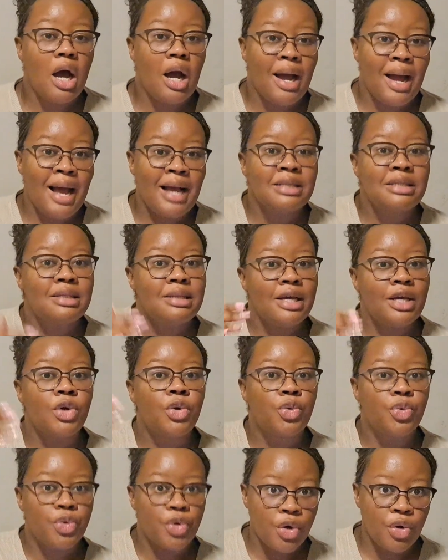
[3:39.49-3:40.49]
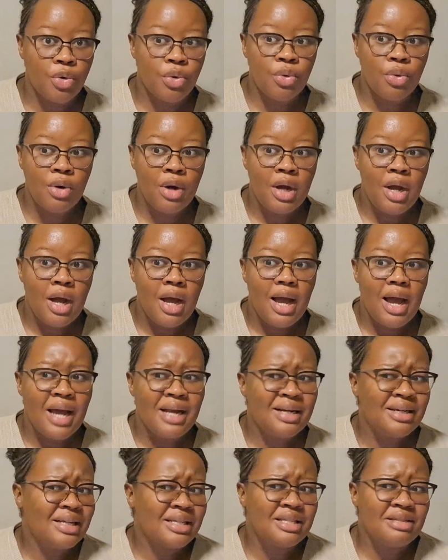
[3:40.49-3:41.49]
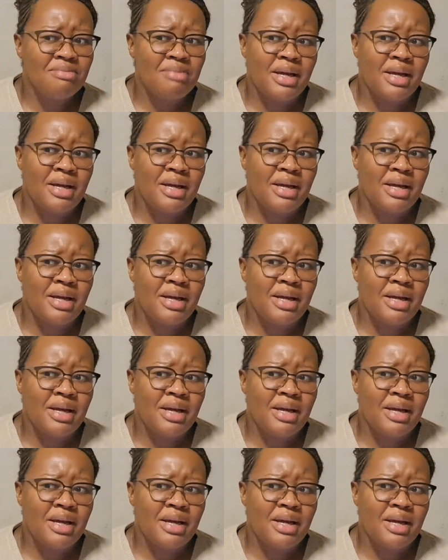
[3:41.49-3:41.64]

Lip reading: as they grow, and it doesn't